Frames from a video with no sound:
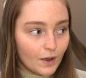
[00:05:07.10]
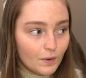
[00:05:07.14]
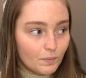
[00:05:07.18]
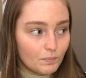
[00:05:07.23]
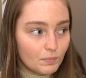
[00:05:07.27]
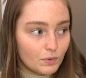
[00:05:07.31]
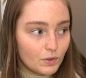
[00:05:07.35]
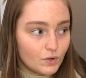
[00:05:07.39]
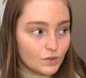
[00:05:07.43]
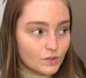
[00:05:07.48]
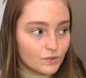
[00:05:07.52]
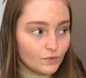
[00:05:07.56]

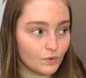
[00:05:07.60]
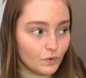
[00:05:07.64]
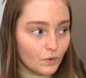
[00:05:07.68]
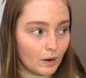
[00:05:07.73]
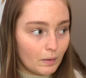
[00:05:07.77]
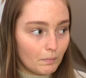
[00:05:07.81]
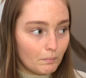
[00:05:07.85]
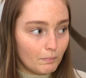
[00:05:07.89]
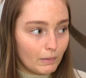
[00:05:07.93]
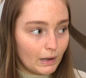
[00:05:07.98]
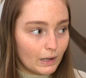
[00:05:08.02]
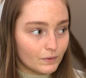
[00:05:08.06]
beautiful
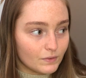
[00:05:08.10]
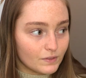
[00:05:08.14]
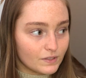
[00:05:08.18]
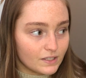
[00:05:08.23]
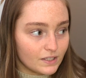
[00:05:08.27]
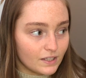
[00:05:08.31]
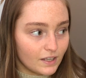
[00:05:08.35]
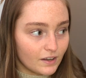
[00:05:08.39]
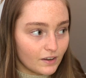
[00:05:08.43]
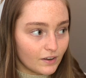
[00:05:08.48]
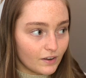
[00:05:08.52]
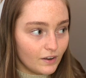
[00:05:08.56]
and bouncy
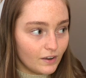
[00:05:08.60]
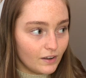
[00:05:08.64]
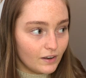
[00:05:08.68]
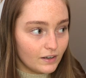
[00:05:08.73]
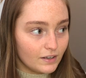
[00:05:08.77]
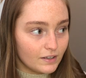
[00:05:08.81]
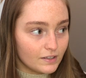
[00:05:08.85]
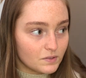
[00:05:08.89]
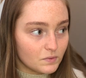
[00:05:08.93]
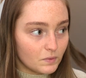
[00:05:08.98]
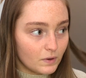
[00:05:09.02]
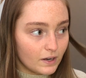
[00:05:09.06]
that curl
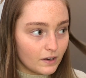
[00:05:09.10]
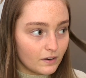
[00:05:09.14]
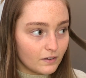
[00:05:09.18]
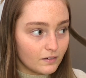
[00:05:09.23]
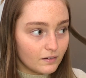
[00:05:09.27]
is, wow.